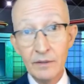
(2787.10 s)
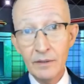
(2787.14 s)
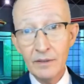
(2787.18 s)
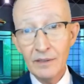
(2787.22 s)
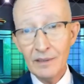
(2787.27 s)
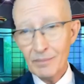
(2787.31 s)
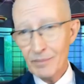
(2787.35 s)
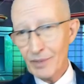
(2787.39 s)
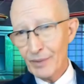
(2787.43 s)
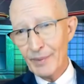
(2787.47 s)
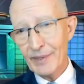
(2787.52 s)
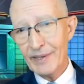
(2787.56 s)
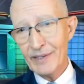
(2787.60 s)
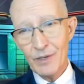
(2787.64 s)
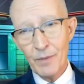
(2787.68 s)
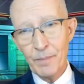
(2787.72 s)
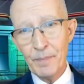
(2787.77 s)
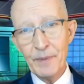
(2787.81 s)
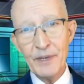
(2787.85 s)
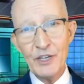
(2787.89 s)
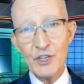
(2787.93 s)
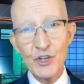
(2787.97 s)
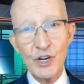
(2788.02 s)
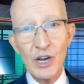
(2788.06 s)
by the way, don't
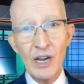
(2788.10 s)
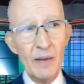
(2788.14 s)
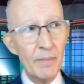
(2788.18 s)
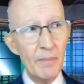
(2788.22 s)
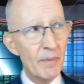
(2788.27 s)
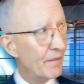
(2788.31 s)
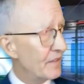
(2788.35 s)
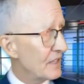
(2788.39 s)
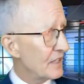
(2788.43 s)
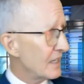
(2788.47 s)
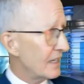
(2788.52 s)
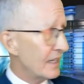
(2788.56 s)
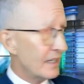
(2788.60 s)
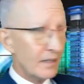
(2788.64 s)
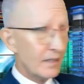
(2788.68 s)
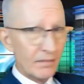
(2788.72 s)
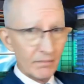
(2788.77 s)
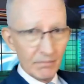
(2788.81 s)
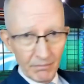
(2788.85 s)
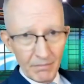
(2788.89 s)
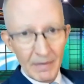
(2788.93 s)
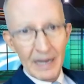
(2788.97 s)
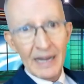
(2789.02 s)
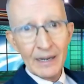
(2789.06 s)
be shy about visiting
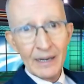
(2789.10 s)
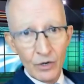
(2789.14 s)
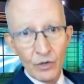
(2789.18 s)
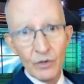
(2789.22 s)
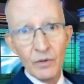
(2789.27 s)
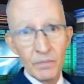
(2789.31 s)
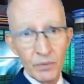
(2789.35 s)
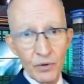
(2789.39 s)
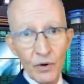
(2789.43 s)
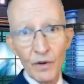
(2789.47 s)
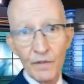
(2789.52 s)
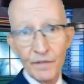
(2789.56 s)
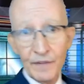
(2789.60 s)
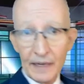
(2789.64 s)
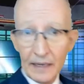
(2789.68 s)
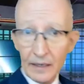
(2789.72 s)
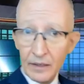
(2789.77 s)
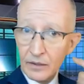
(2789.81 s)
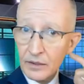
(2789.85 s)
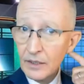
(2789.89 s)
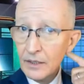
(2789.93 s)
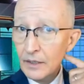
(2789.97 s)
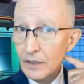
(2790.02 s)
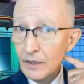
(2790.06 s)
my own
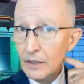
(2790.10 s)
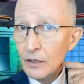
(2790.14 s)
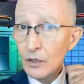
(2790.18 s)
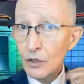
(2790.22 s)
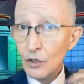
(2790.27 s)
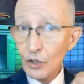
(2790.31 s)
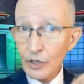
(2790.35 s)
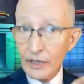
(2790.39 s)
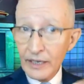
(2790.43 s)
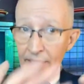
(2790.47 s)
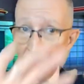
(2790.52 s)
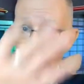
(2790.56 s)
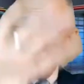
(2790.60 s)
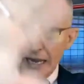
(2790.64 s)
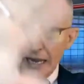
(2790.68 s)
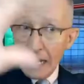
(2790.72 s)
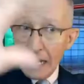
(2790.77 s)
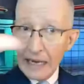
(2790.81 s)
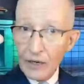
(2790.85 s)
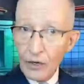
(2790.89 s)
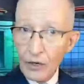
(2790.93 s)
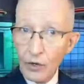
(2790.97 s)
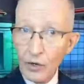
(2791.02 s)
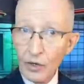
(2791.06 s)
profile, looking
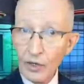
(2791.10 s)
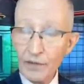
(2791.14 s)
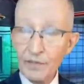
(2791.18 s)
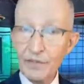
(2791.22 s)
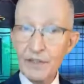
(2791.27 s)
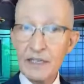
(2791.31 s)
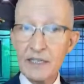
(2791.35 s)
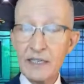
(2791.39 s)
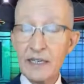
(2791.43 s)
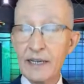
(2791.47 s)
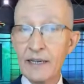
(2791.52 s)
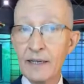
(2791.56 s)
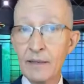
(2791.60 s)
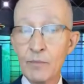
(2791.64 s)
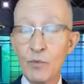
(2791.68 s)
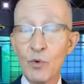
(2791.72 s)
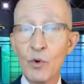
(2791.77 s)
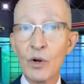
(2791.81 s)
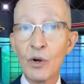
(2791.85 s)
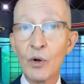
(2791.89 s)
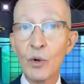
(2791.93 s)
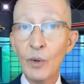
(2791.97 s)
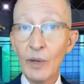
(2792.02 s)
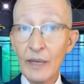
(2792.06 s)
at all of this in a
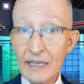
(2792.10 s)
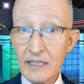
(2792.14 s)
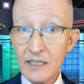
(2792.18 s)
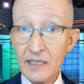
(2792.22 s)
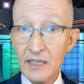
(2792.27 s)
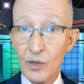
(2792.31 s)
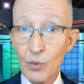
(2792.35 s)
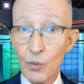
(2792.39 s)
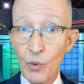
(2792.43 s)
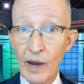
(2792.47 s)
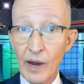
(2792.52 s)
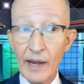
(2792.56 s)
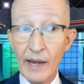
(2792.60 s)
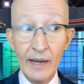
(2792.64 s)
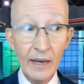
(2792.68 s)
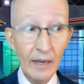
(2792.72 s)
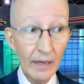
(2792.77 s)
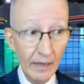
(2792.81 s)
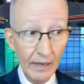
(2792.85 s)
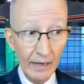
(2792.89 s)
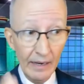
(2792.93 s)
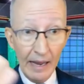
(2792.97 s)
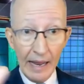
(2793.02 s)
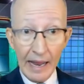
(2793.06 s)
more holistic way
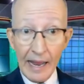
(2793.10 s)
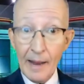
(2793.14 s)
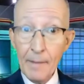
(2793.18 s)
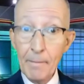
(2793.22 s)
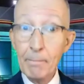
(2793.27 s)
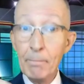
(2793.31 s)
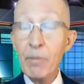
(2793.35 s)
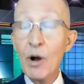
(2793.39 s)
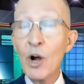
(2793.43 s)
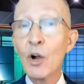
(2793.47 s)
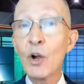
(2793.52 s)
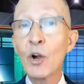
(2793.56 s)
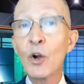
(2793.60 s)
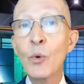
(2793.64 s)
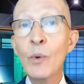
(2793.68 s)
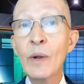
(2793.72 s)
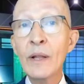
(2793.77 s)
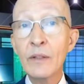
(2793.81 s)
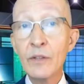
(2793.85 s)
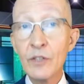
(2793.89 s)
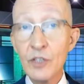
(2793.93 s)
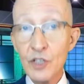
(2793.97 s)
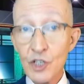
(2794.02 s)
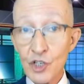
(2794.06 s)
and
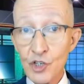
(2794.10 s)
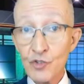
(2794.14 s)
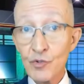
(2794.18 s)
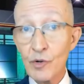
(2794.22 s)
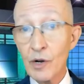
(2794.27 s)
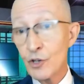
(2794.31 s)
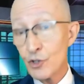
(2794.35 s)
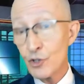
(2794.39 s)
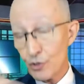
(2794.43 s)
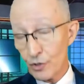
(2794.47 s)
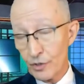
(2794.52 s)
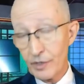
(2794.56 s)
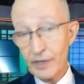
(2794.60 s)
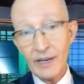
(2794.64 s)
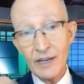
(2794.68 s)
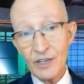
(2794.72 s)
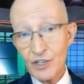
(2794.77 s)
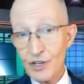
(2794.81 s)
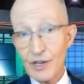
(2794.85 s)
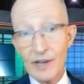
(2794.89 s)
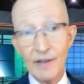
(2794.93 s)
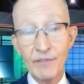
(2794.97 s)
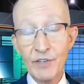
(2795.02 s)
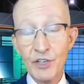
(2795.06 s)
borrowing the structure. Yes,
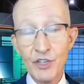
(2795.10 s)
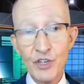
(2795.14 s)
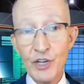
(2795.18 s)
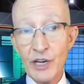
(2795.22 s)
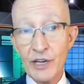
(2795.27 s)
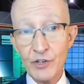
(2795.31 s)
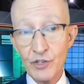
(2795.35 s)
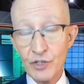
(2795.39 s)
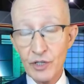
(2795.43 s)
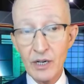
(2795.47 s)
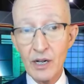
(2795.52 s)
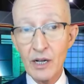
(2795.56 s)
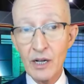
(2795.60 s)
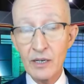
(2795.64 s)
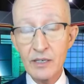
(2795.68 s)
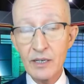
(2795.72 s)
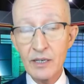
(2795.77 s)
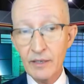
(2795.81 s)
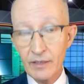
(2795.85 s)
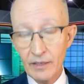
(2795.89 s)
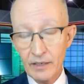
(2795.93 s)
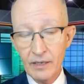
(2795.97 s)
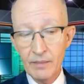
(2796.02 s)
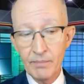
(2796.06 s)
you have to change the
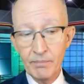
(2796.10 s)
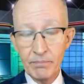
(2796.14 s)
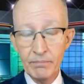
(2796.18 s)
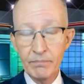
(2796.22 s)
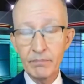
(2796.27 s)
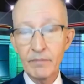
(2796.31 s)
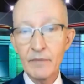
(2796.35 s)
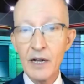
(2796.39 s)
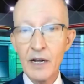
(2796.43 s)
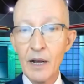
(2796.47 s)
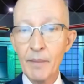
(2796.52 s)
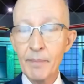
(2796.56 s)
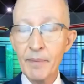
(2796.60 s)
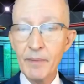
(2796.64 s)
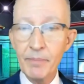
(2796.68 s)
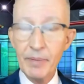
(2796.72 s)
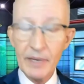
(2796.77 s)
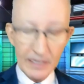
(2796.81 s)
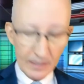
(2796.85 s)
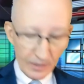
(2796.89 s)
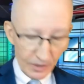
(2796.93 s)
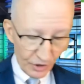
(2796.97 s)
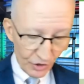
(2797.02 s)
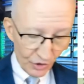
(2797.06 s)
content. You can copy and
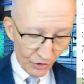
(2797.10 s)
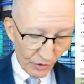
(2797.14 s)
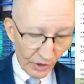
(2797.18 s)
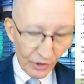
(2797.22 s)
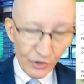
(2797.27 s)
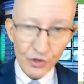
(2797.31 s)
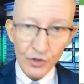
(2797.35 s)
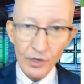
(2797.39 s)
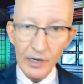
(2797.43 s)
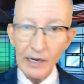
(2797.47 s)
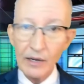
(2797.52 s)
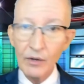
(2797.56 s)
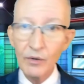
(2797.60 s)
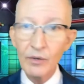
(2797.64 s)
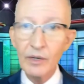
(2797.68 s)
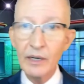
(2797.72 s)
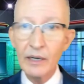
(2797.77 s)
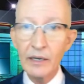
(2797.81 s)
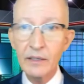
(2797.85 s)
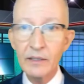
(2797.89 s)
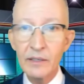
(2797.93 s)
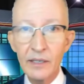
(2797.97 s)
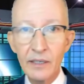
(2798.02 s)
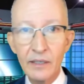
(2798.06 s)
paste the structure out
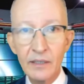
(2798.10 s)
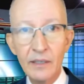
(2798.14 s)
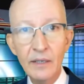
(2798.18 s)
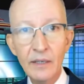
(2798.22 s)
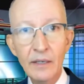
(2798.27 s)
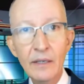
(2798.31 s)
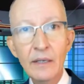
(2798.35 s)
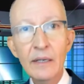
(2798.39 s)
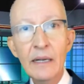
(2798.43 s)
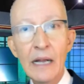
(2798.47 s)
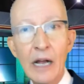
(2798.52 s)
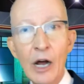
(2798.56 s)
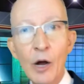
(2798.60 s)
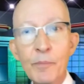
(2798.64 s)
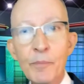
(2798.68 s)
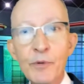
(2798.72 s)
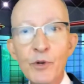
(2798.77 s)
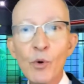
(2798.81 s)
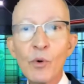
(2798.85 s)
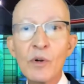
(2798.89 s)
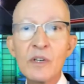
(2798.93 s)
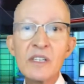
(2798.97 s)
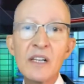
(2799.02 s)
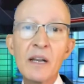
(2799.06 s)
to help
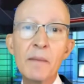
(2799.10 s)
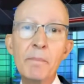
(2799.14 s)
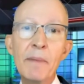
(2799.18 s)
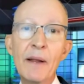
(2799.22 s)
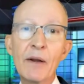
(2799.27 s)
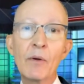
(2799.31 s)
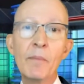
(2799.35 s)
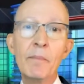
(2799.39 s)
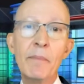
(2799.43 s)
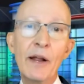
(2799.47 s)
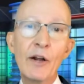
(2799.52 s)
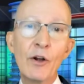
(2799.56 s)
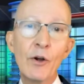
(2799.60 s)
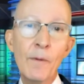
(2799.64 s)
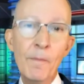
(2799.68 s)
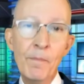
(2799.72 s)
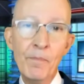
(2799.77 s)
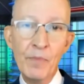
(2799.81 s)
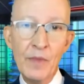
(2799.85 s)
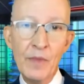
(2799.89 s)
yours get better and better.